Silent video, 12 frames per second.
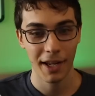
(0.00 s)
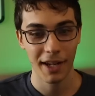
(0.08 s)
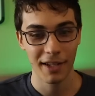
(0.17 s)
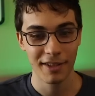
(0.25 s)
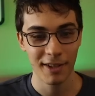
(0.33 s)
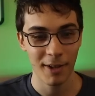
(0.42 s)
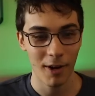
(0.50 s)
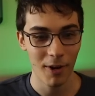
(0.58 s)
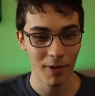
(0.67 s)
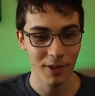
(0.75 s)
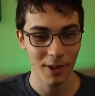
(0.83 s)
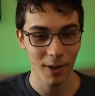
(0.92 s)
And I see
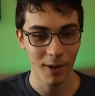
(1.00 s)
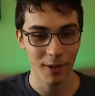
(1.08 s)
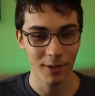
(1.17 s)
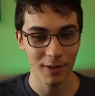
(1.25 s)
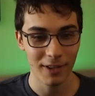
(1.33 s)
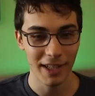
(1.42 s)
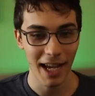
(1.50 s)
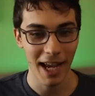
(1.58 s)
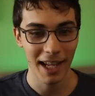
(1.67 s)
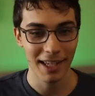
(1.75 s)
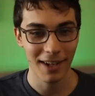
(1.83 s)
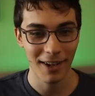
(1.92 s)
all these articles
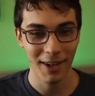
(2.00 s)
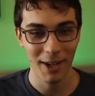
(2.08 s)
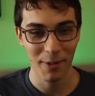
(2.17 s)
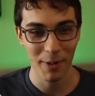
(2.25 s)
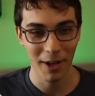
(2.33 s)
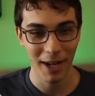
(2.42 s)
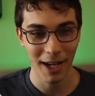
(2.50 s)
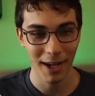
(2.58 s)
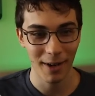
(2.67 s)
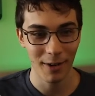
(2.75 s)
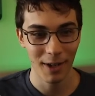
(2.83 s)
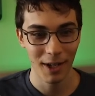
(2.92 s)
talking about
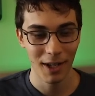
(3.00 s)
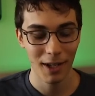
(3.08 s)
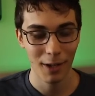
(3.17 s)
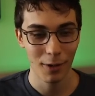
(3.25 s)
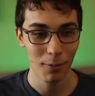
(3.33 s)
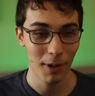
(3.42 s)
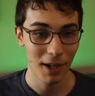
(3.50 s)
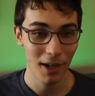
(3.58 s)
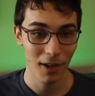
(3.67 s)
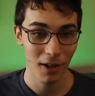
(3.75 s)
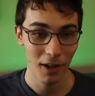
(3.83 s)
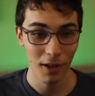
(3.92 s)
how you might
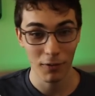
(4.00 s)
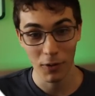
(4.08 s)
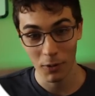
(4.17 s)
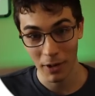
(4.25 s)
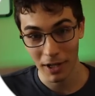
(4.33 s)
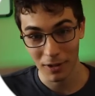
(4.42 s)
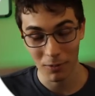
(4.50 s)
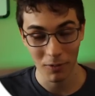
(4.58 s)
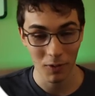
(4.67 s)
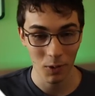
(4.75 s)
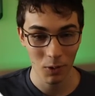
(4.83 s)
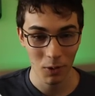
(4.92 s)
not need Vuex
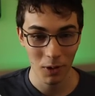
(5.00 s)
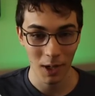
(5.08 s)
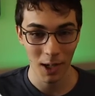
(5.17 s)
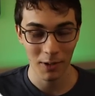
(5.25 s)
with Vue 3.